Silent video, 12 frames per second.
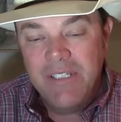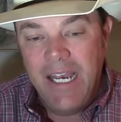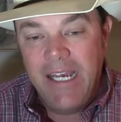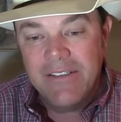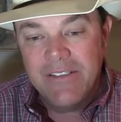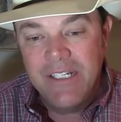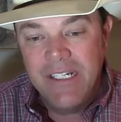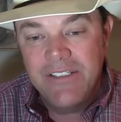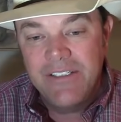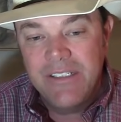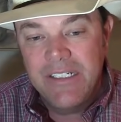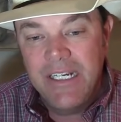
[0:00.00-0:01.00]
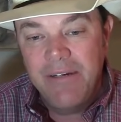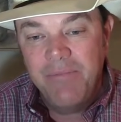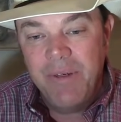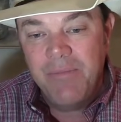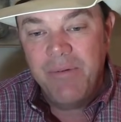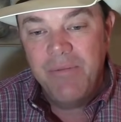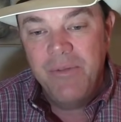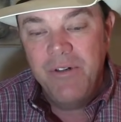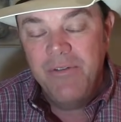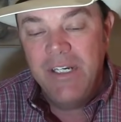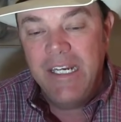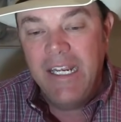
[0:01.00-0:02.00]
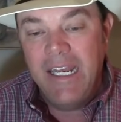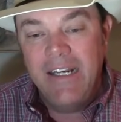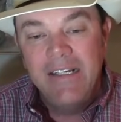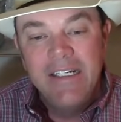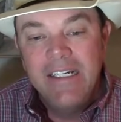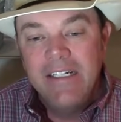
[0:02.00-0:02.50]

gas stations, get people moving again.